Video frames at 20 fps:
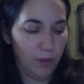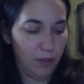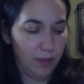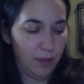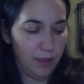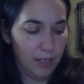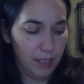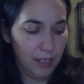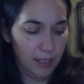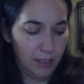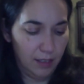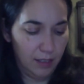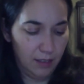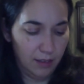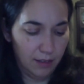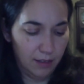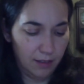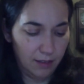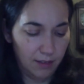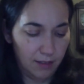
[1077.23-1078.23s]
the
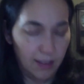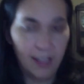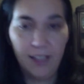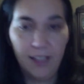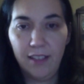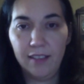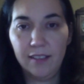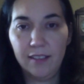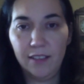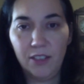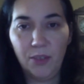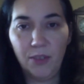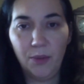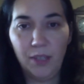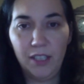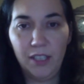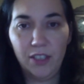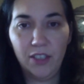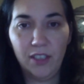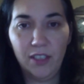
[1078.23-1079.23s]
lighting
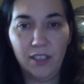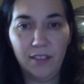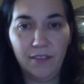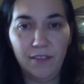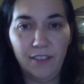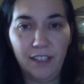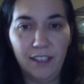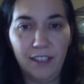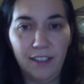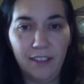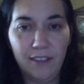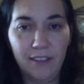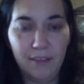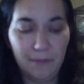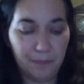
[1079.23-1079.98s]
situation if I